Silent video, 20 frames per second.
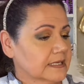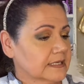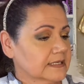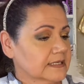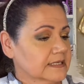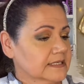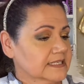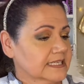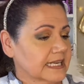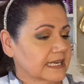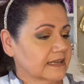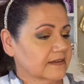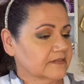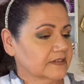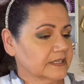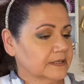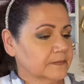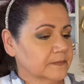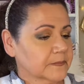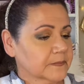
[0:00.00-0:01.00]
C'est La
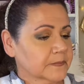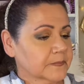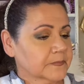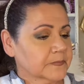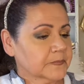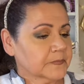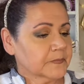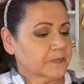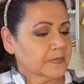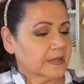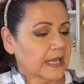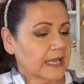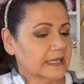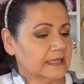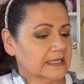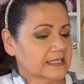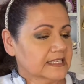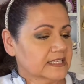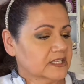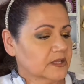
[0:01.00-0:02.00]
Vie. And
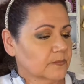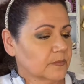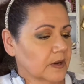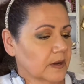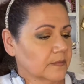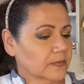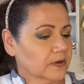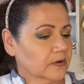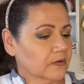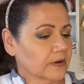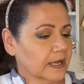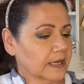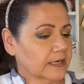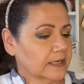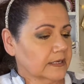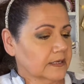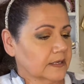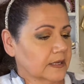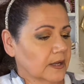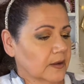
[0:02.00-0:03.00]
this is the
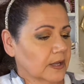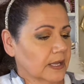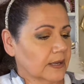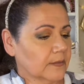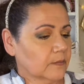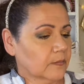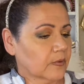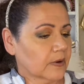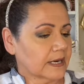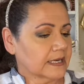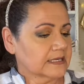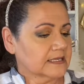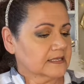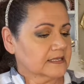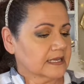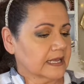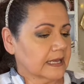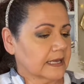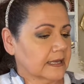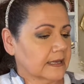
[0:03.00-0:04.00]
pomegranate. It brightens
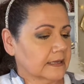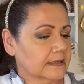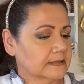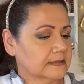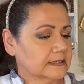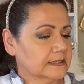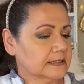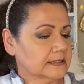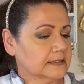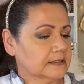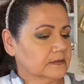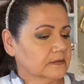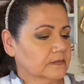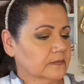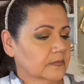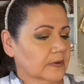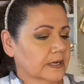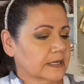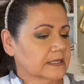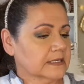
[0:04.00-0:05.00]
and
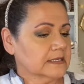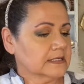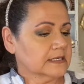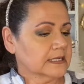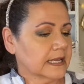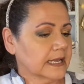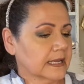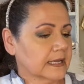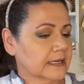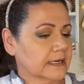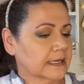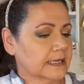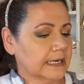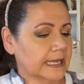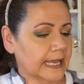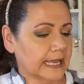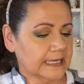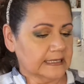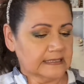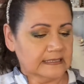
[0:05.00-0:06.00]

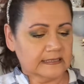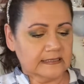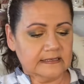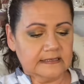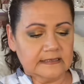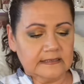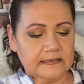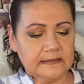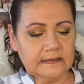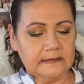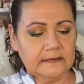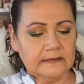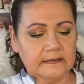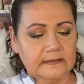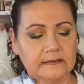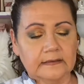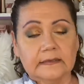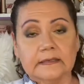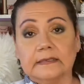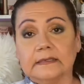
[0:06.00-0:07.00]
enhances.
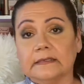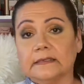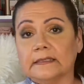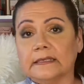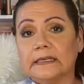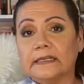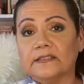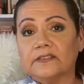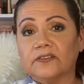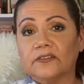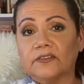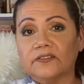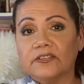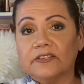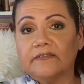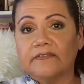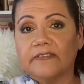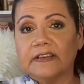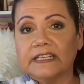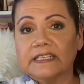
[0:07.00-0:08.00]
And so there's a
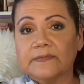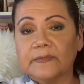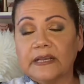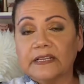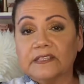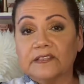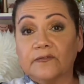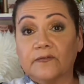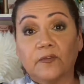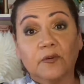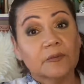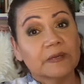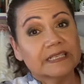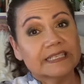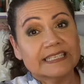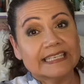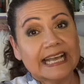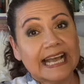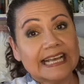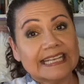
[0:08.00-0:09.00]
face mask for Miss
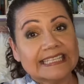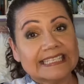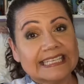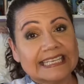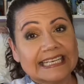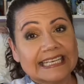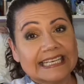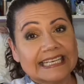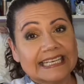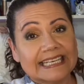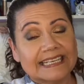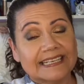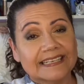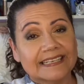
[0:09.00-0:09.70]
Sassy.